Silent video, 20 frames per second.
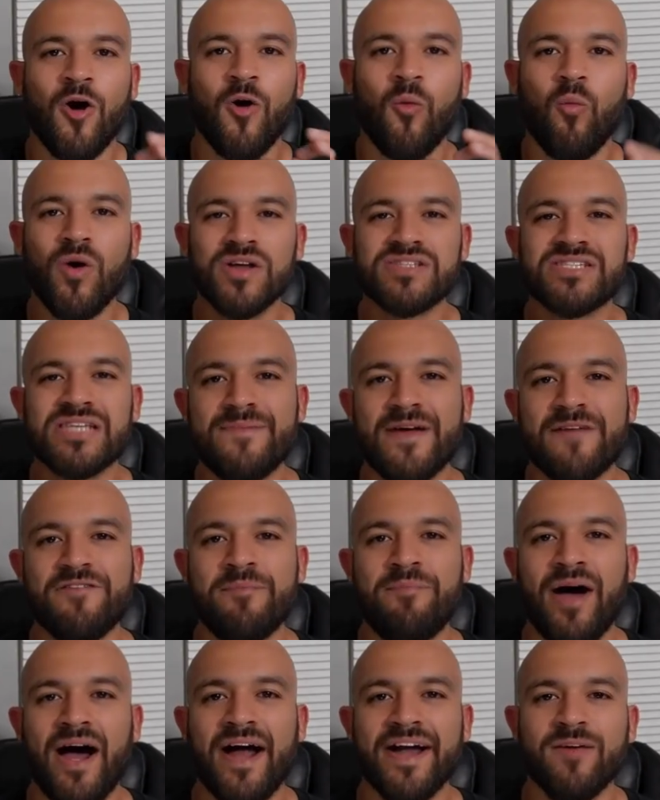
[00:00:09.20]
What's up,
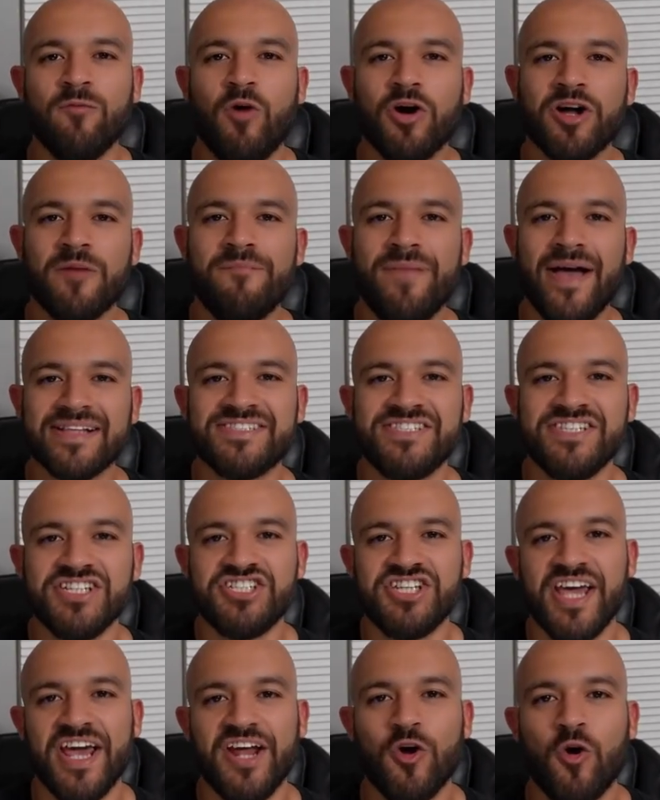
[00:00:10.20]
everybody? Welcome back to the
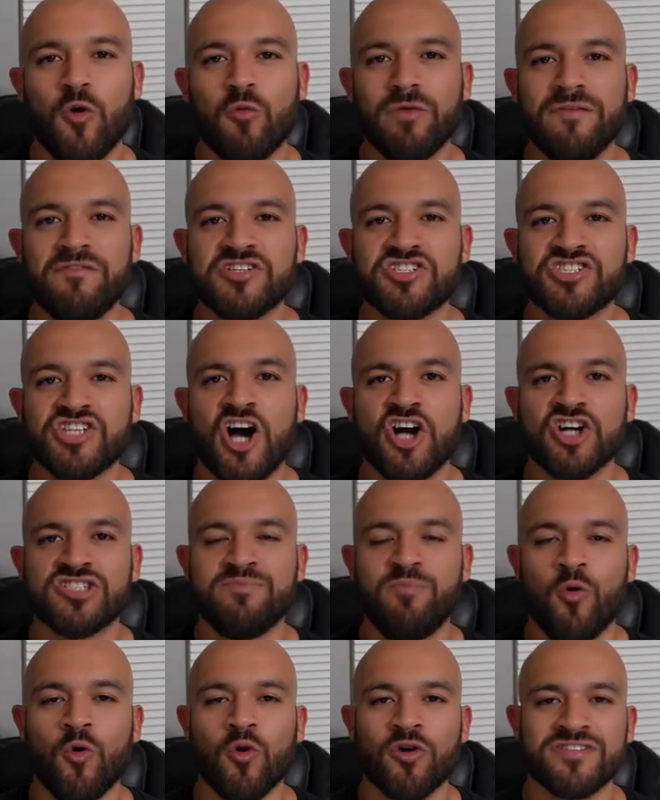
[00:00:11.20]
channel,
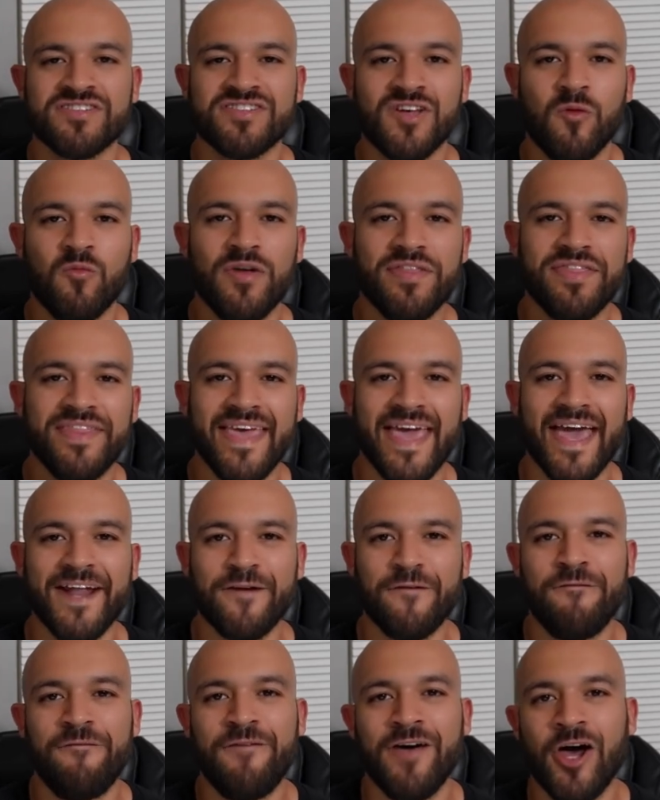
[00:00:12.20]
RivasTalksSports. With the
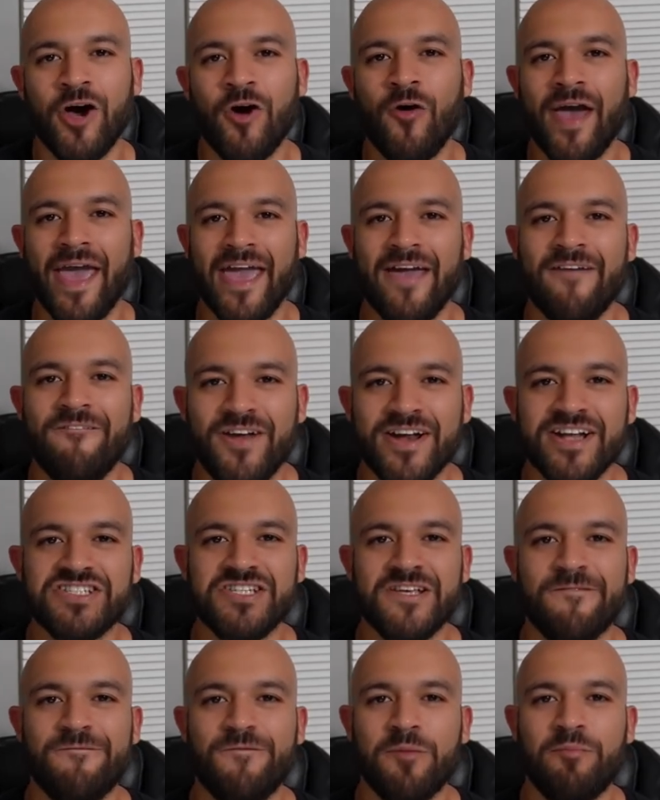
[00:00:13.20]
NFL and
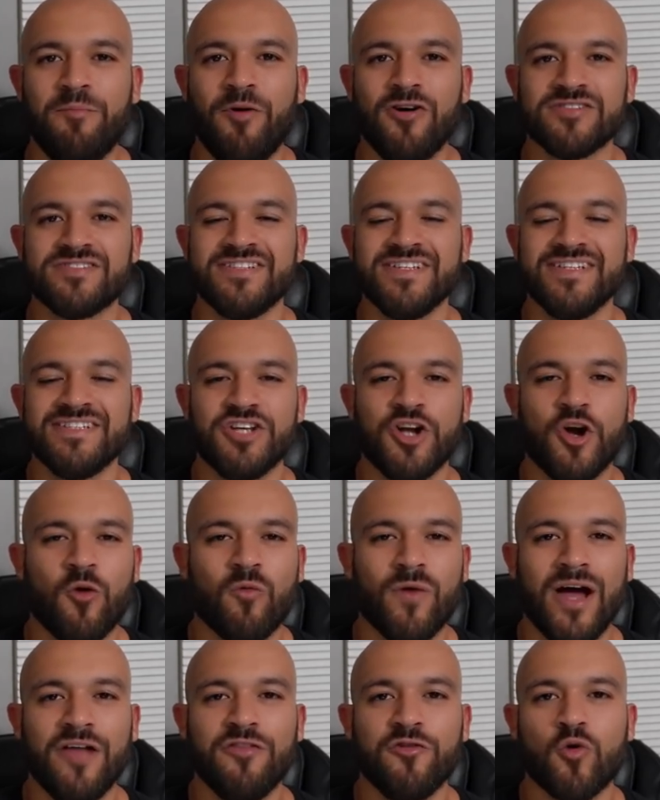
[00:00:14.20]
fantasy football season
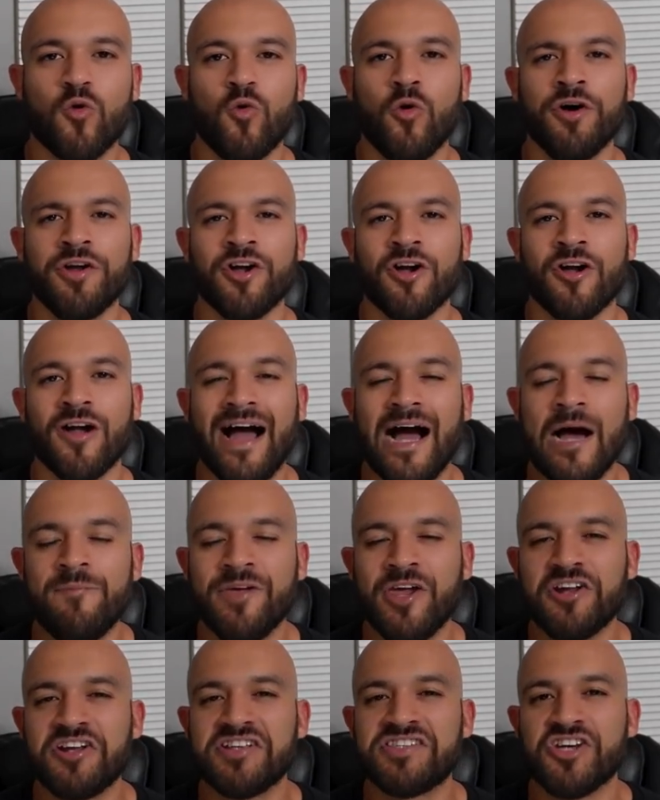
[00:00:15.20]
around the corner, I'm
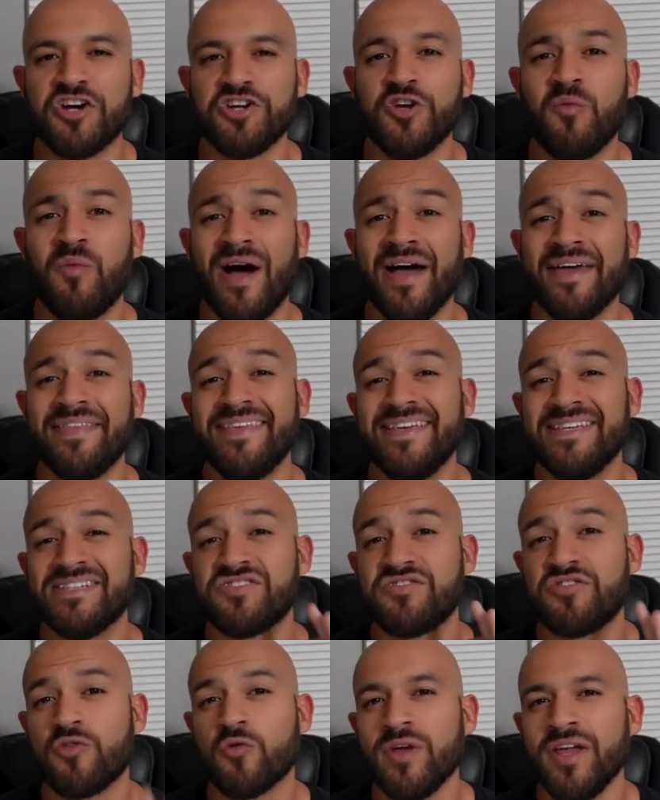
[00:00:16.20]
here to tell you why
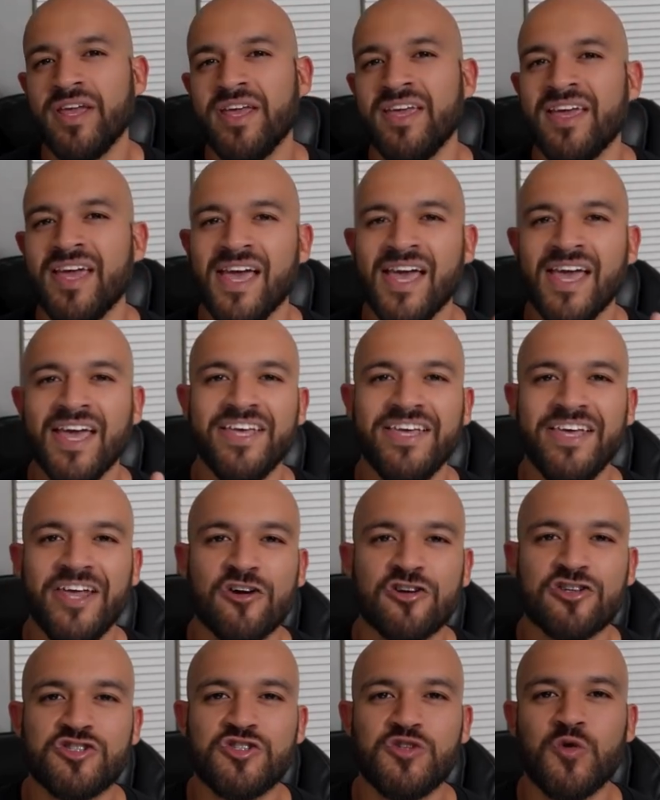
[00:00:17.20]
these three
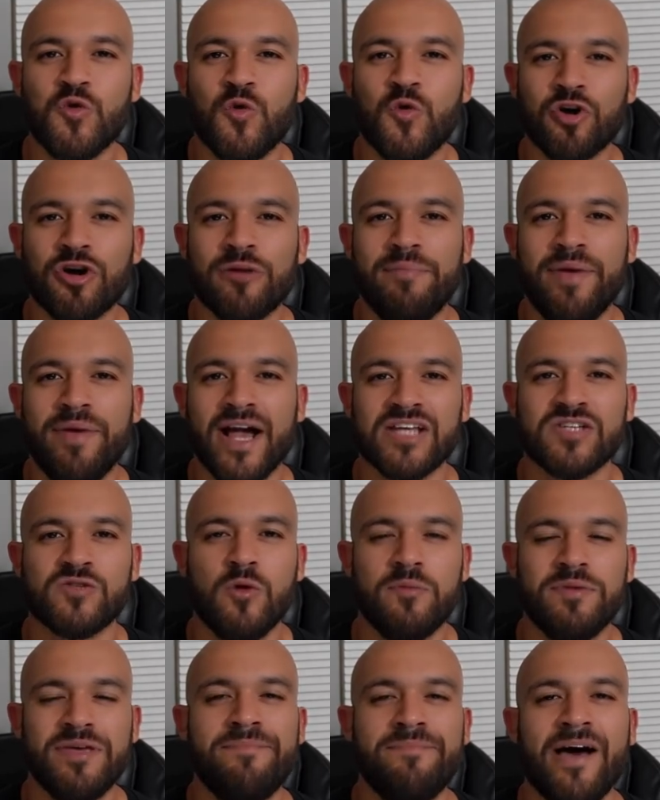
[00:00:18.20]
year two quarterbacks will
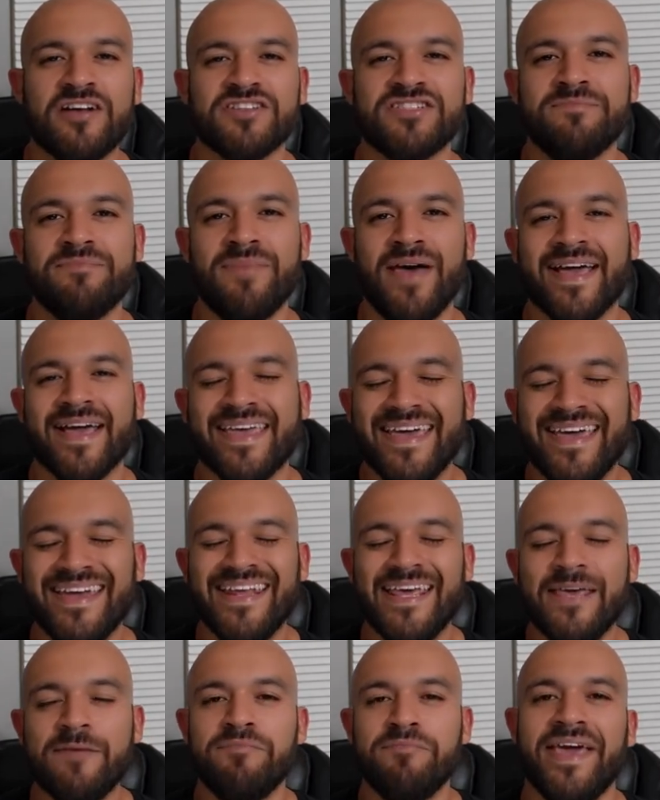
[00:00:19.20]
be bouncing back in
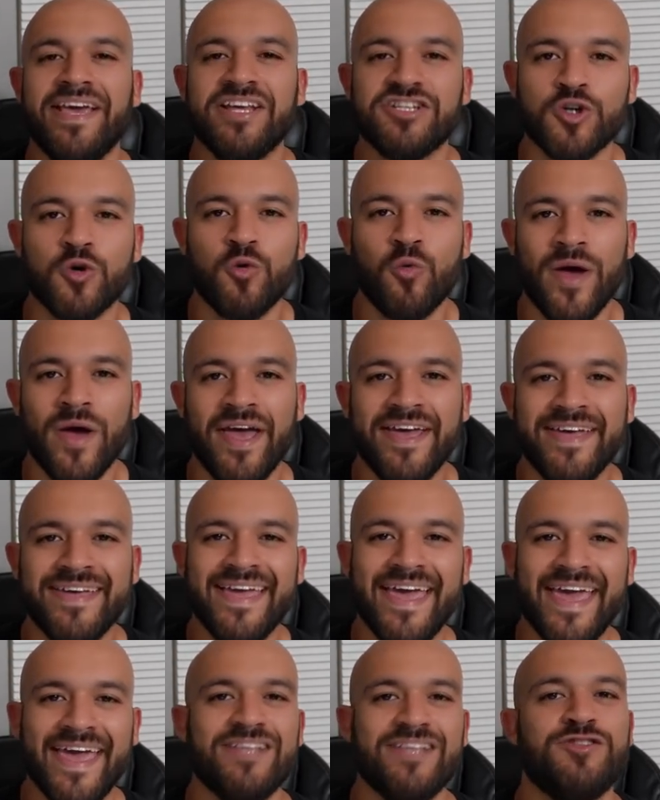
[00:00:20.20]
a major way
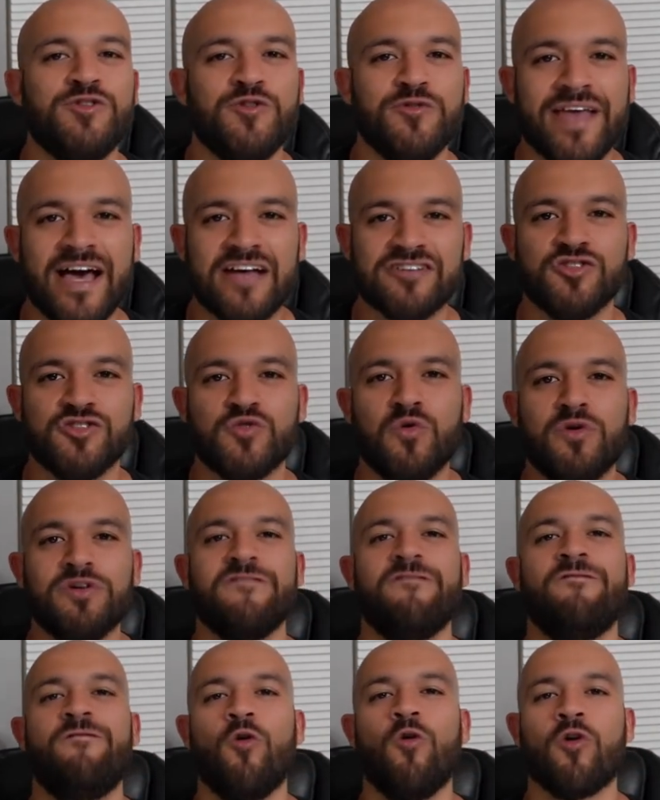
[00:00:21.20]
in
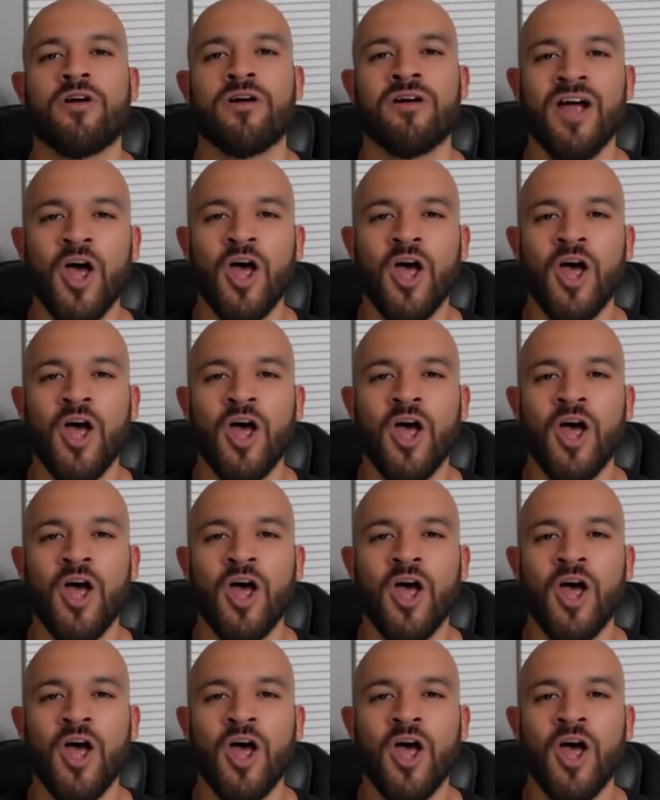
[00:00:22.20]
2024.